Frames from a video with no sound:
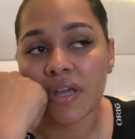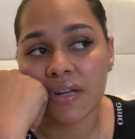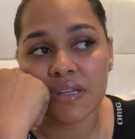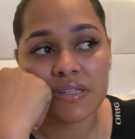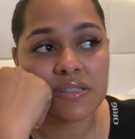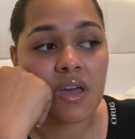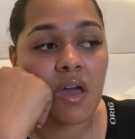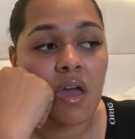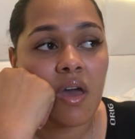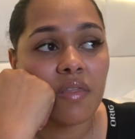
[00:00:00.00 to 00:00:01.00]
it is.
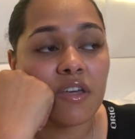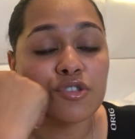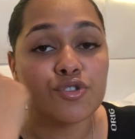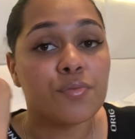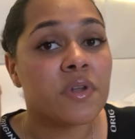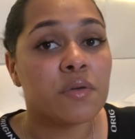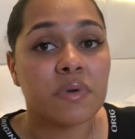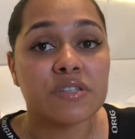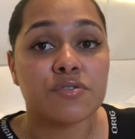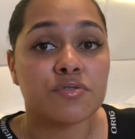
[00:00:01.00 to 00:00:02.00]
There's so many
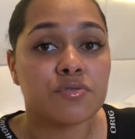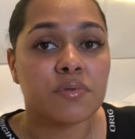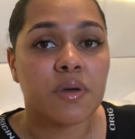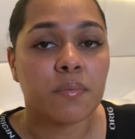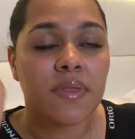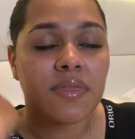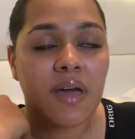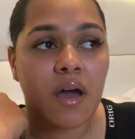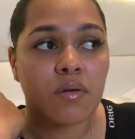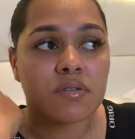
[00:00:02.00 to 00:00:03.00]
ways to do it
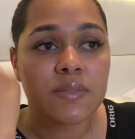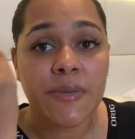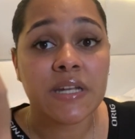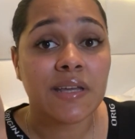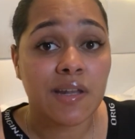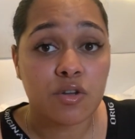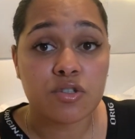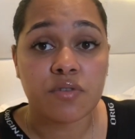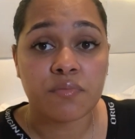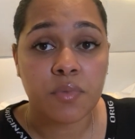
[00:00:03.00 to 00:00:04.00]
without spending a
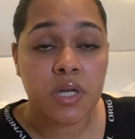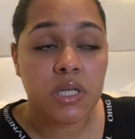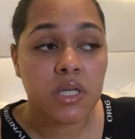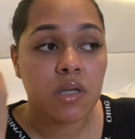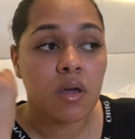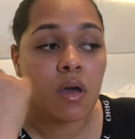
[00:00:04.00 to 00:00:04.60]
lot of money.